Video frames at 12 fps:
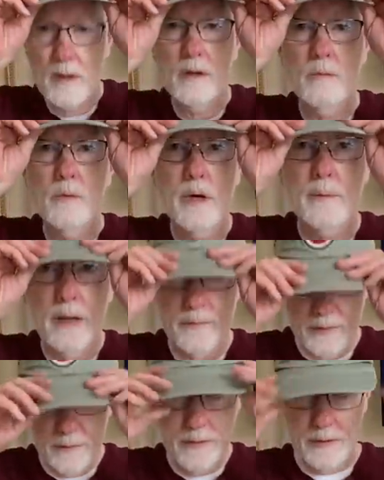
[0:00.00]
wear my
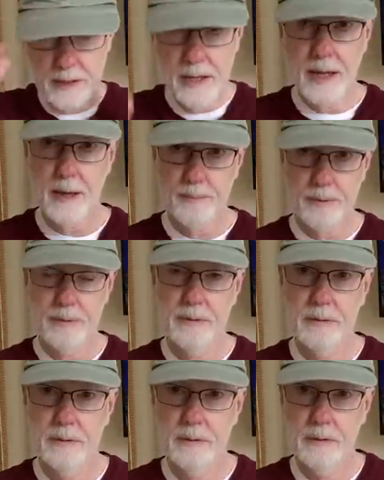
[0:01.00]
favorite cap.
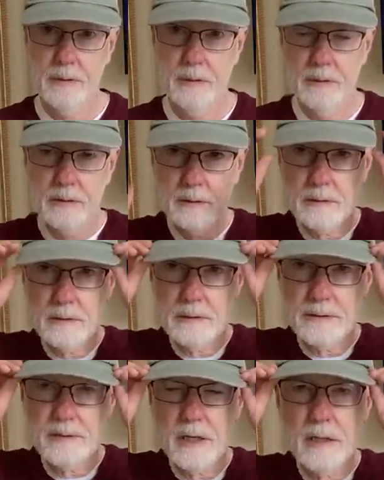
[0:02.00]
At
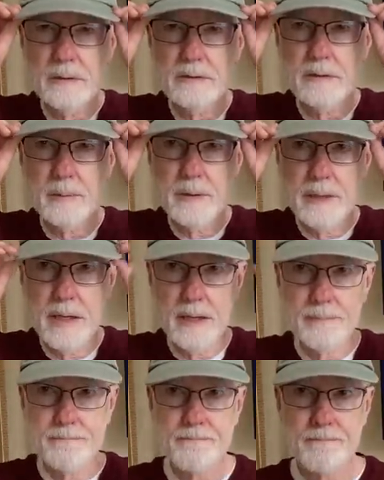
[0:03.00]
least hide some of
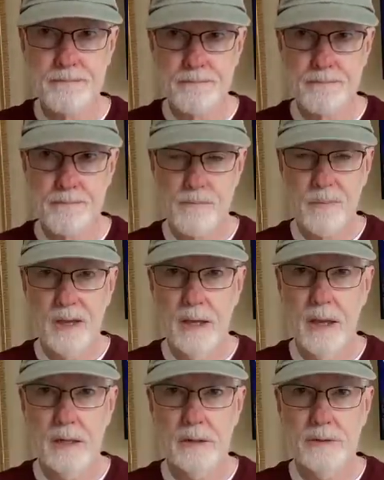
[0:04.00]
that
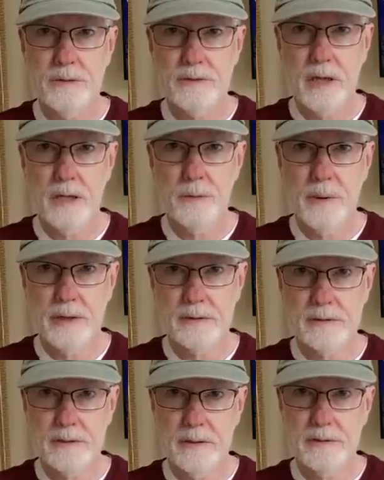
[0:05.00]
and I'll use
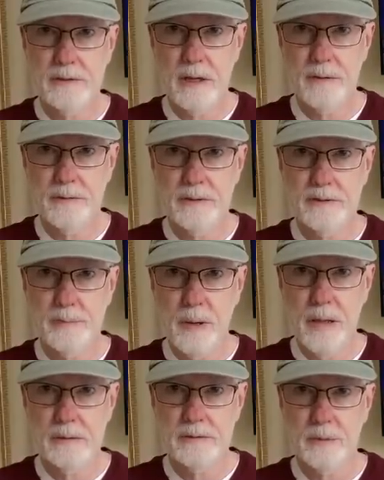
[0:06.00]
cutaways as often as
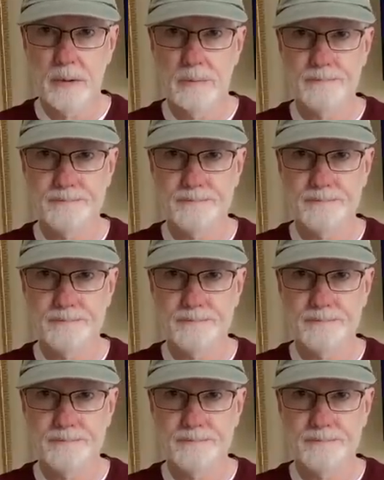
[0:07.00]
possible.